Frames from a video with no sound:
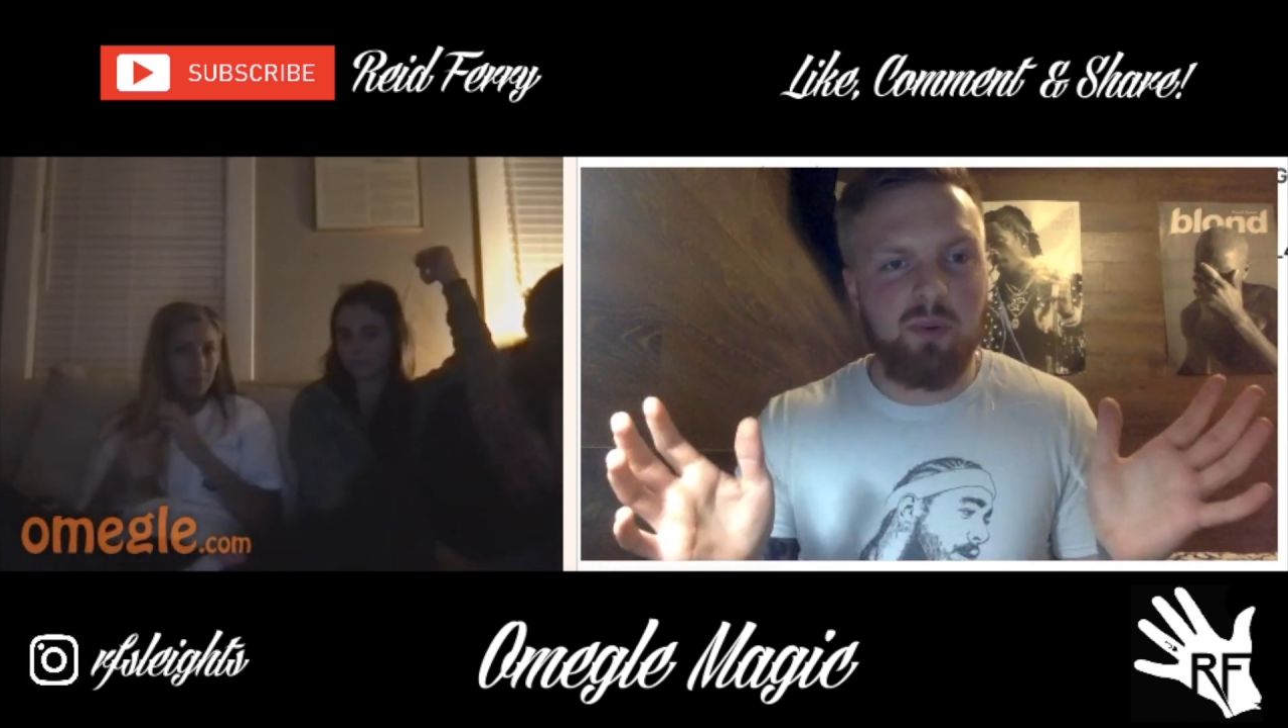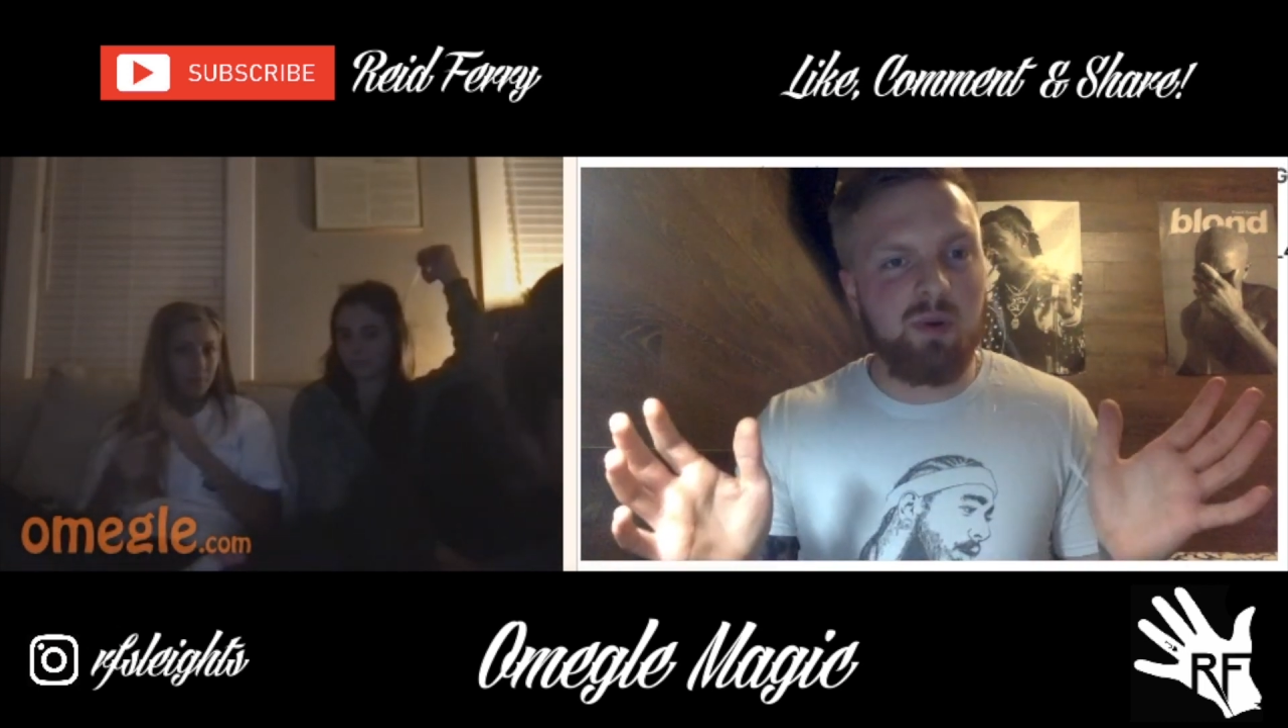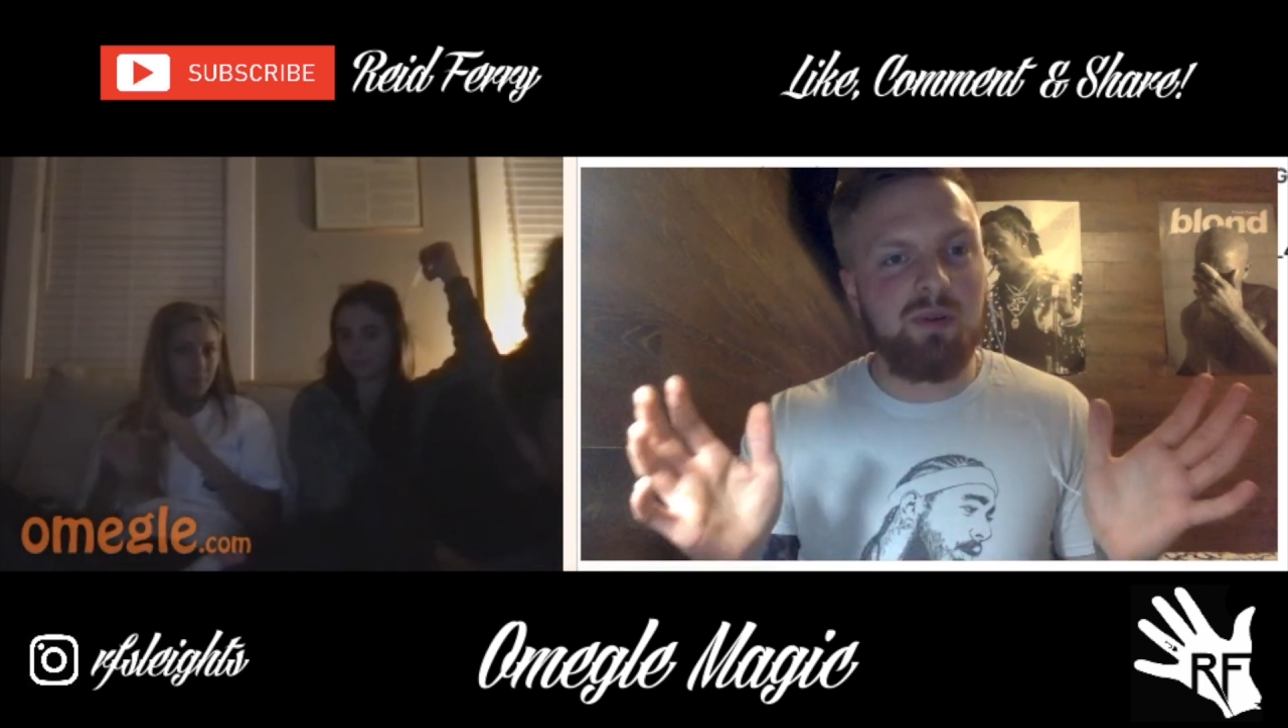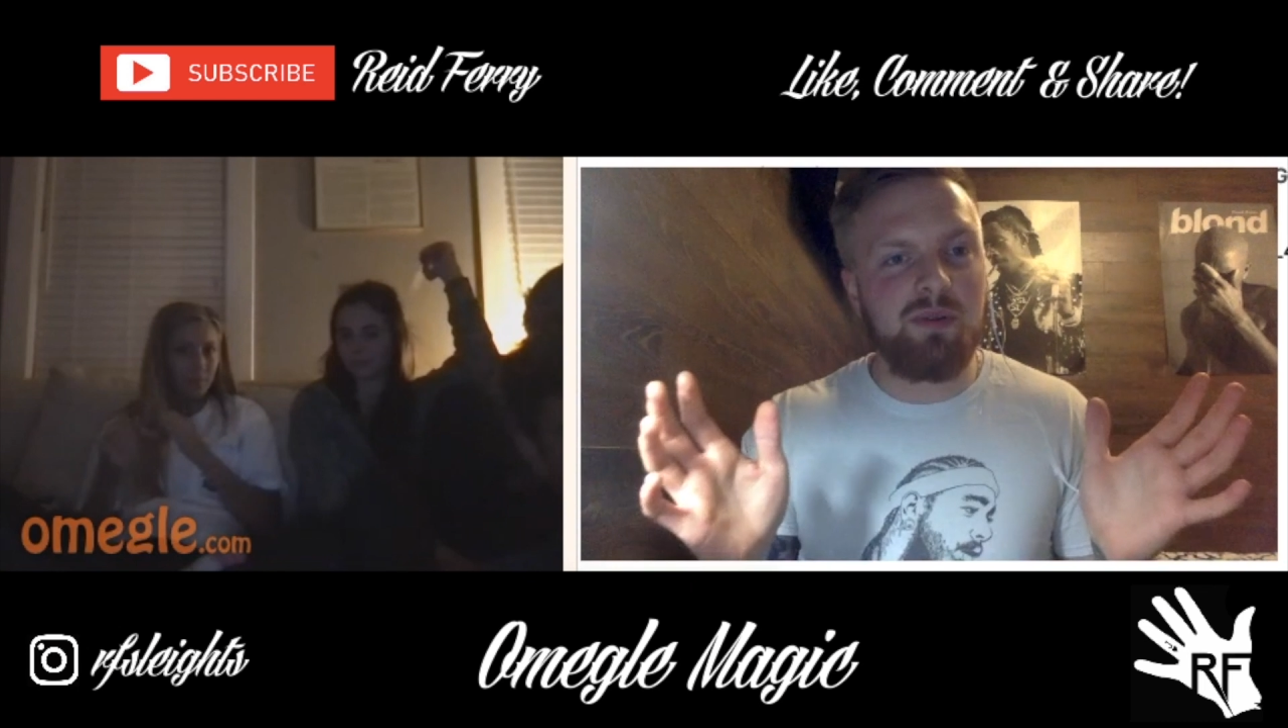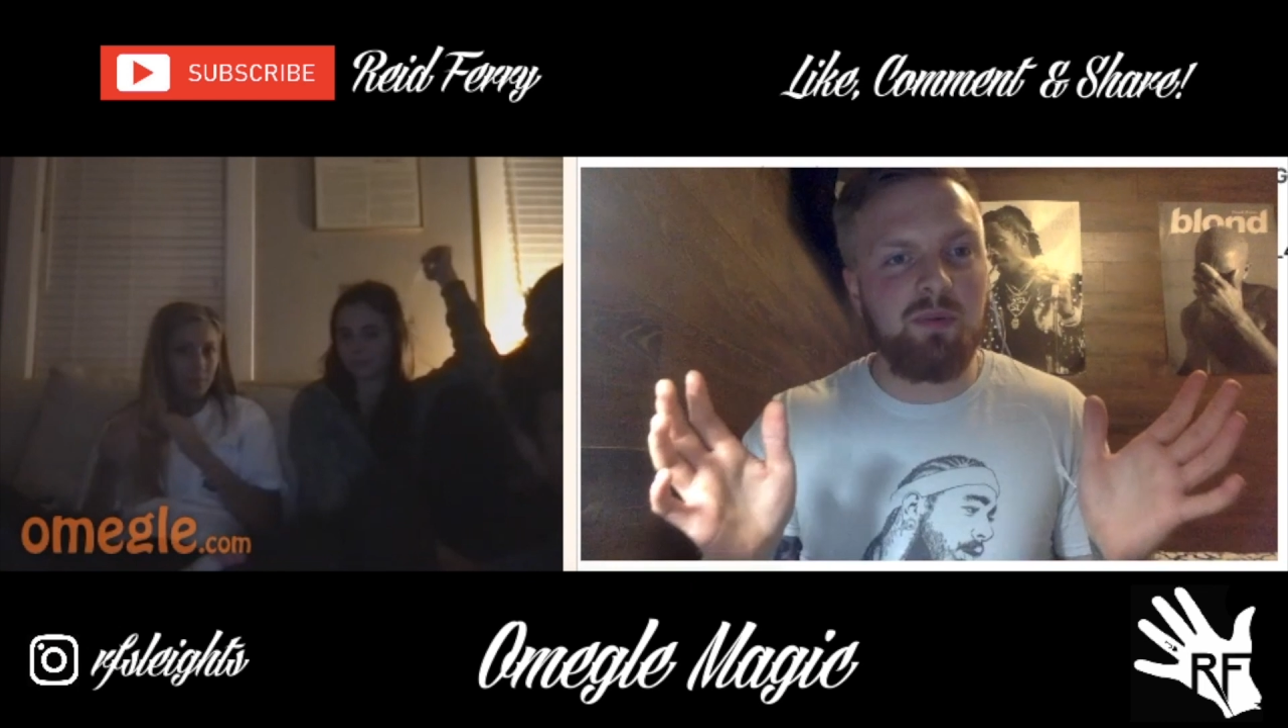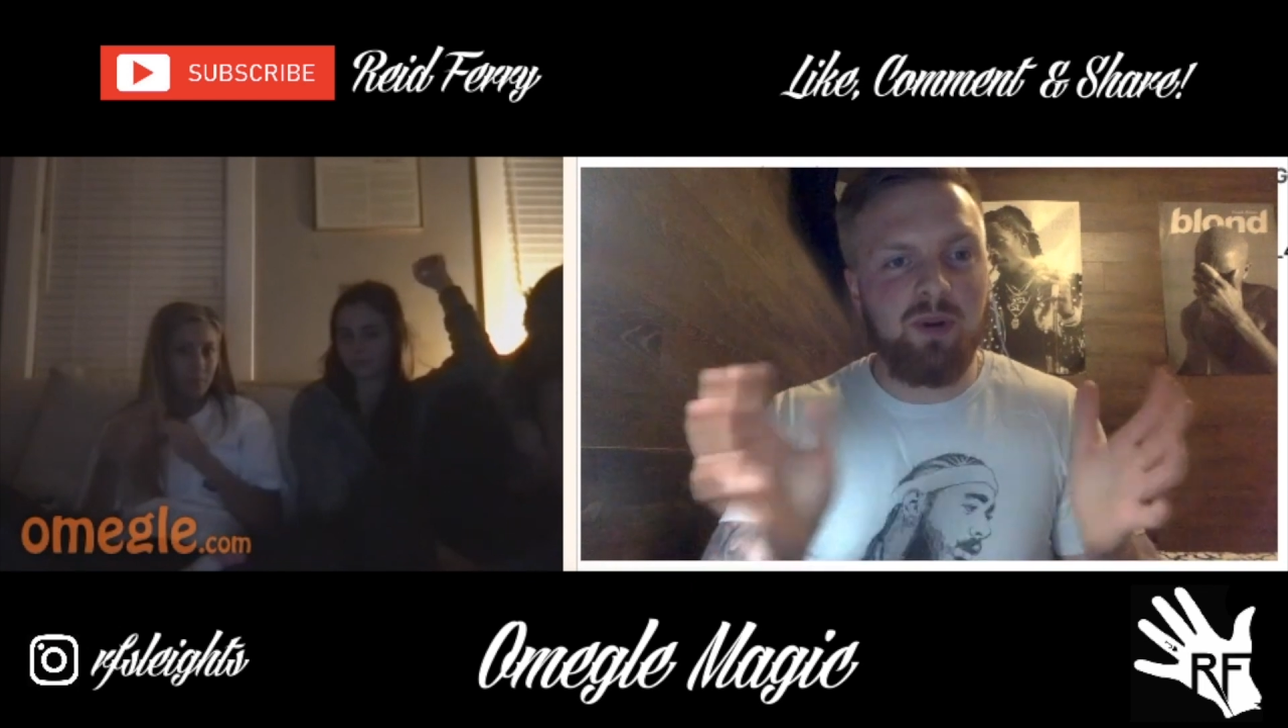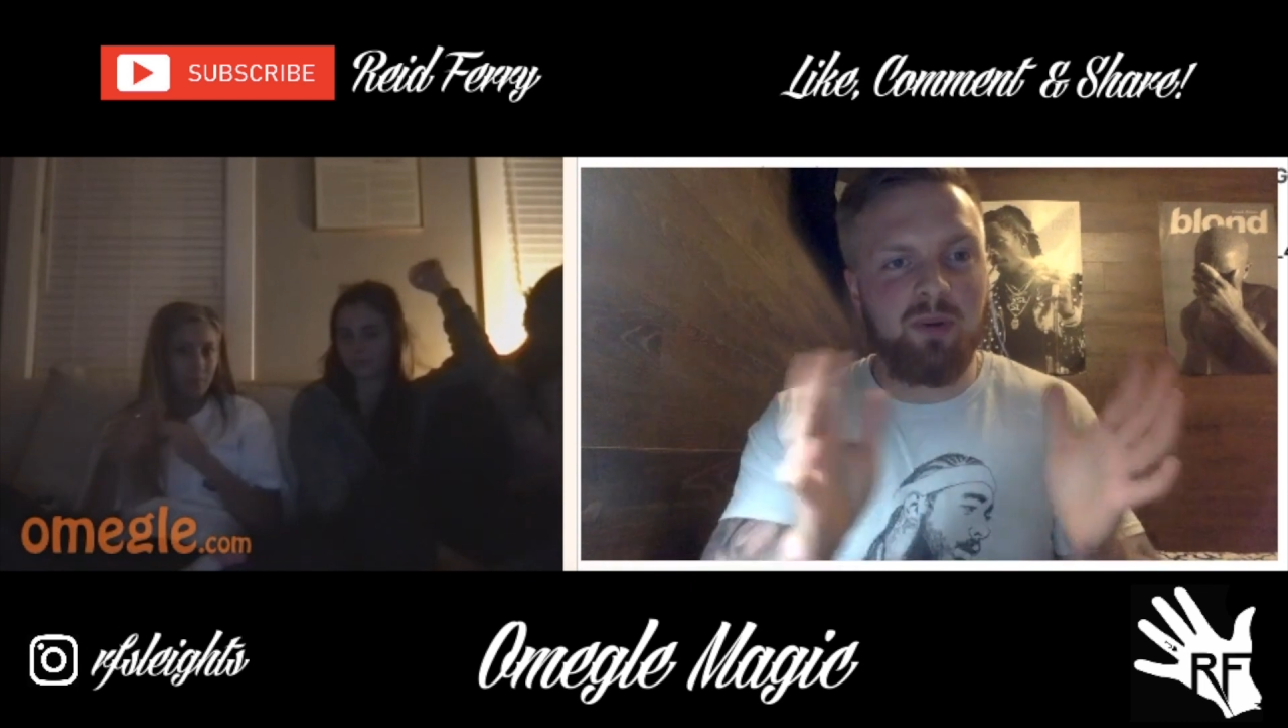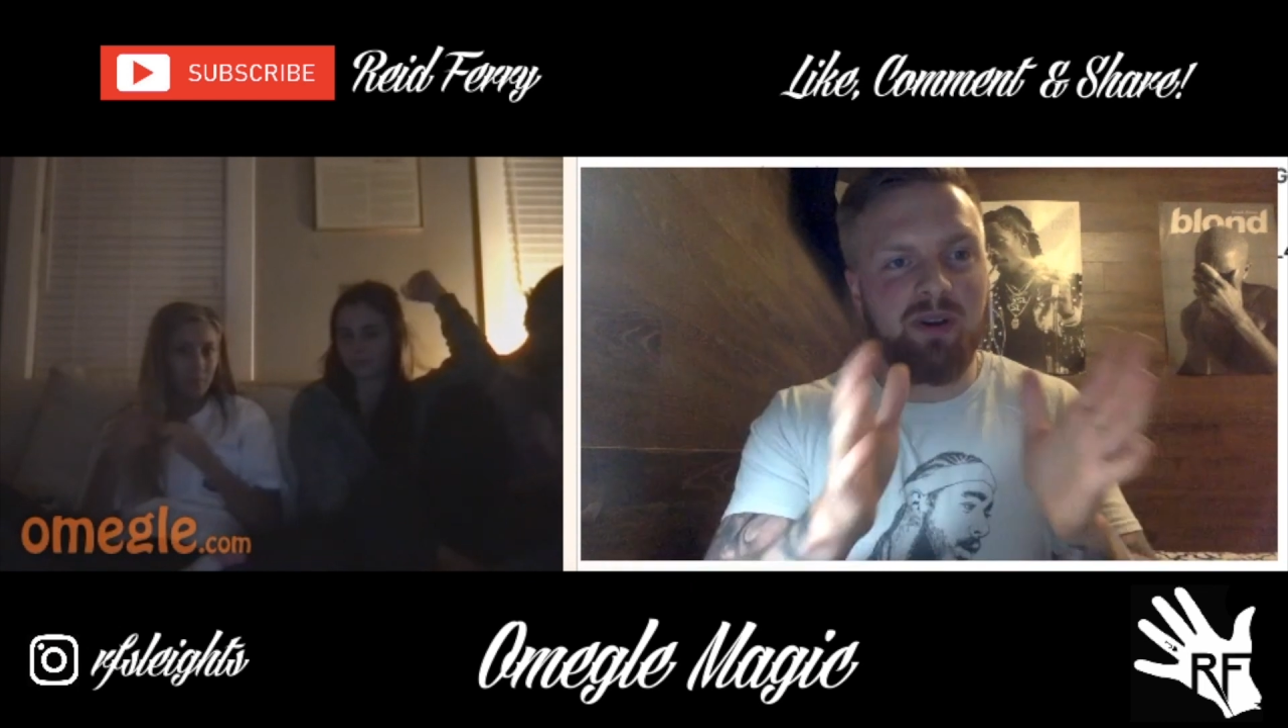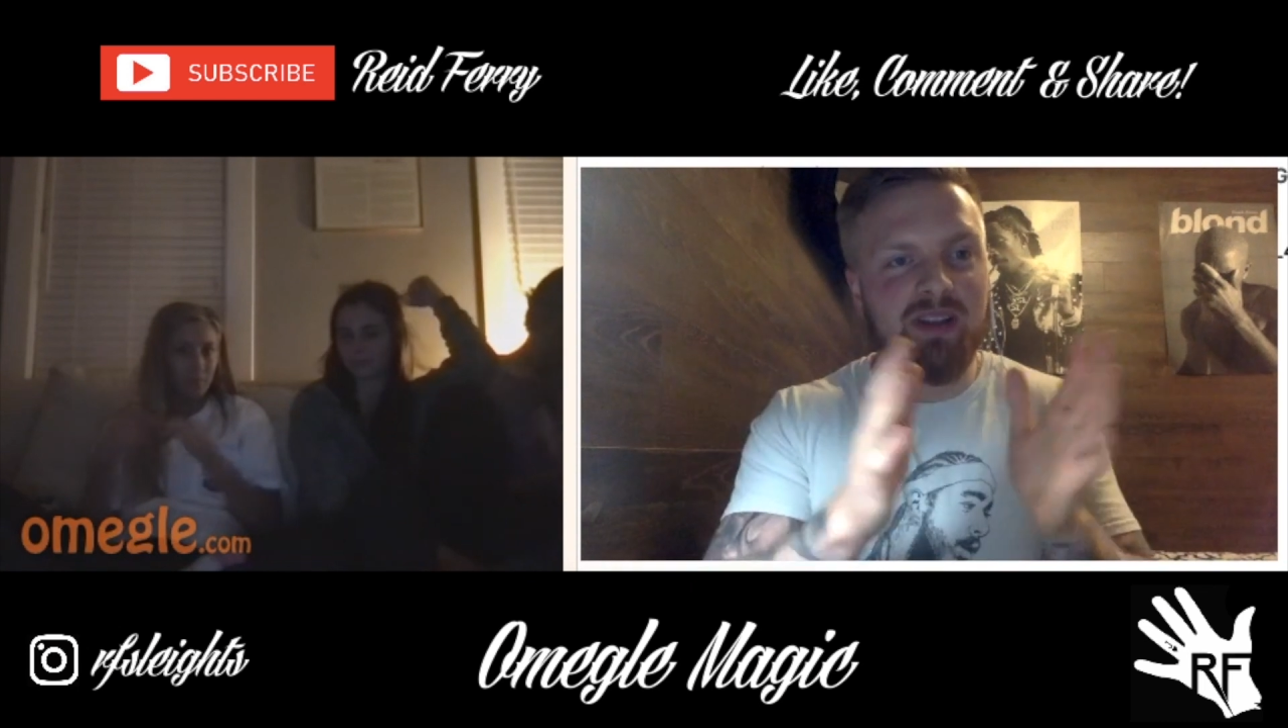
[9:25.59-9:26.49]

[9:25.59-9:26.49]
world what word